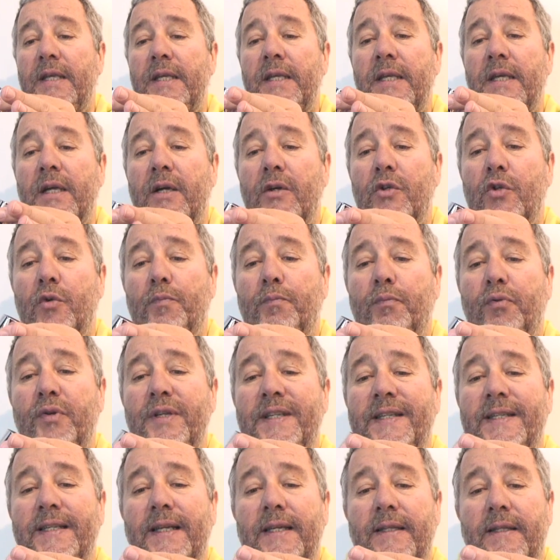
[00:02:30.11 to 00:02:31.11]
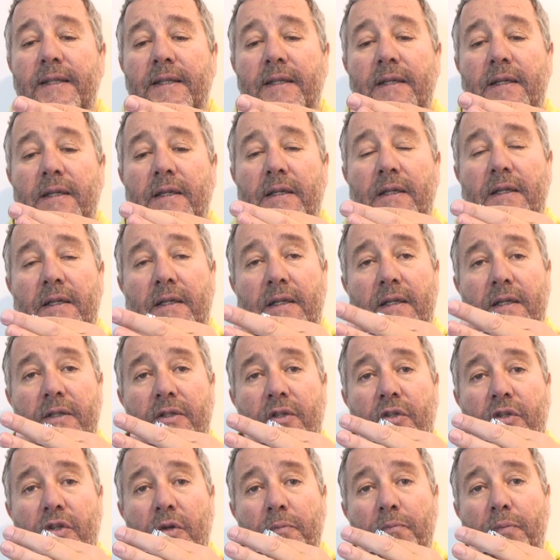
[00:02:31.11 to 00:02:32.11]
here you preset
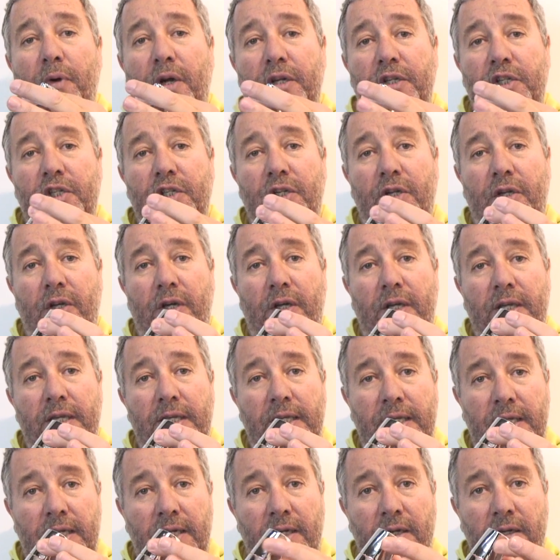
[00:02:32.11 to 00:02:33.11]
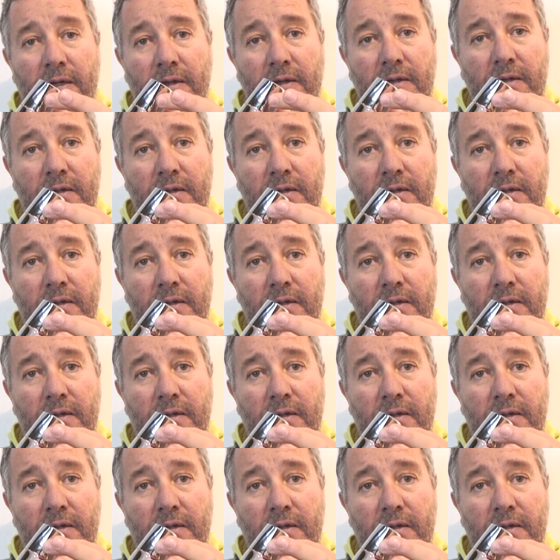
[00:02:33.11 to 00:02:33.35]
the temperature here,